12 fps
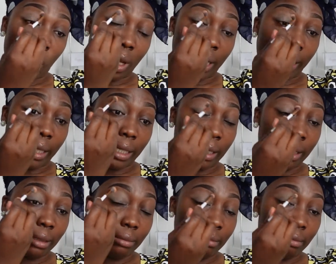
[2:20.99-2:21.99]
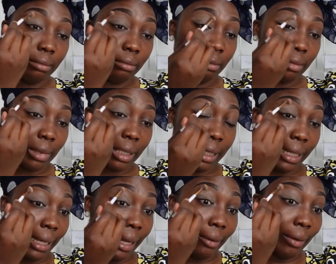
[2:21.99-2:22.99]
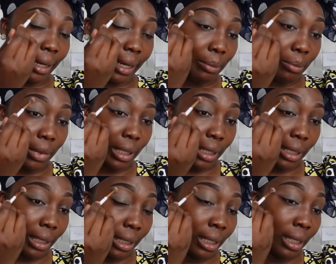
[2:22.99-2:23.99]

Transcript: like glaring at me